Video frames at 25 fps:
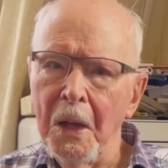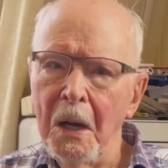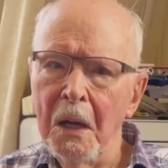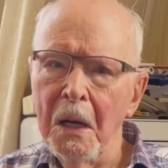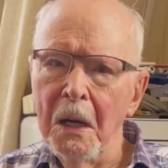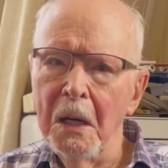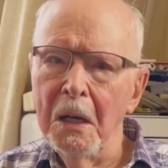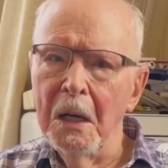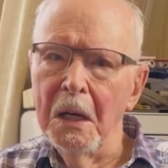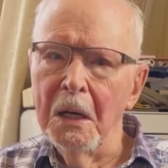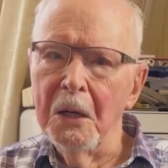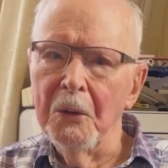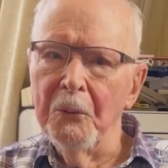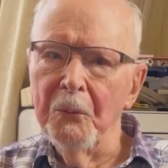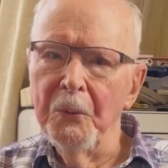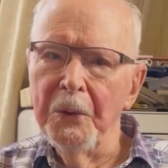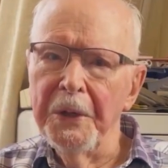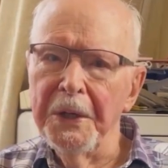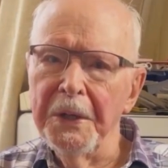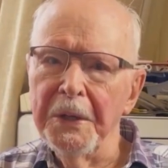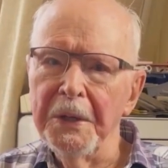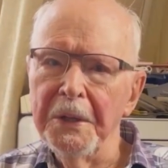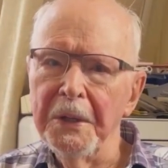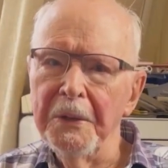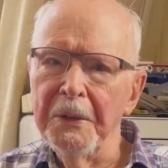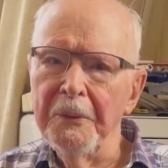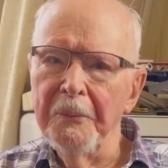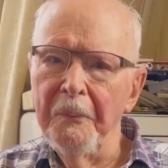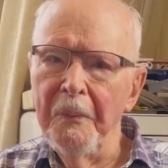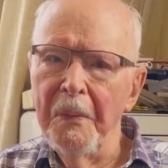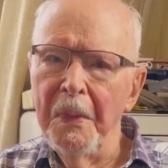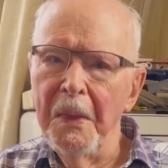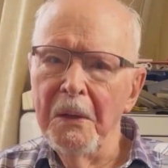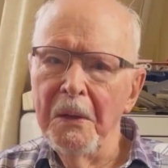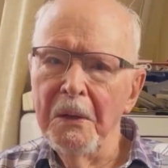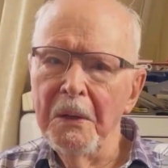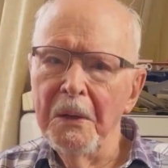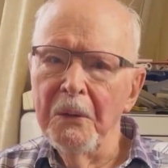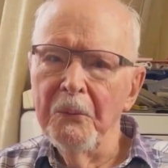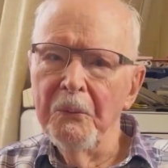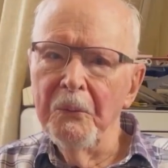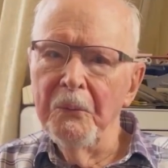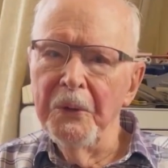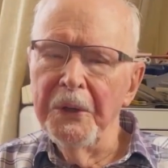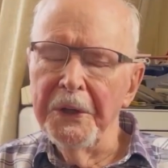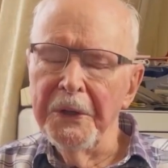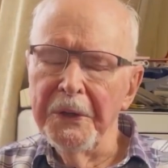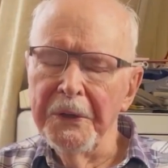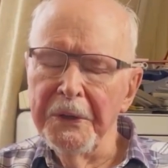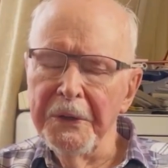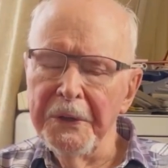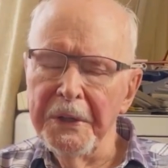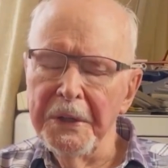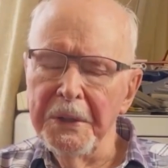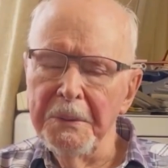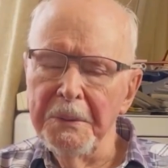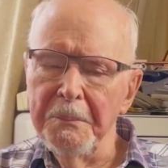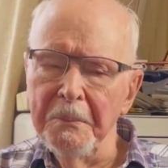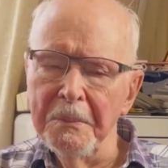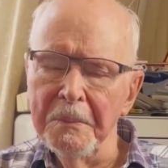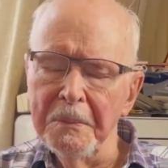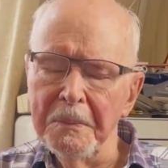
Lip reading: where the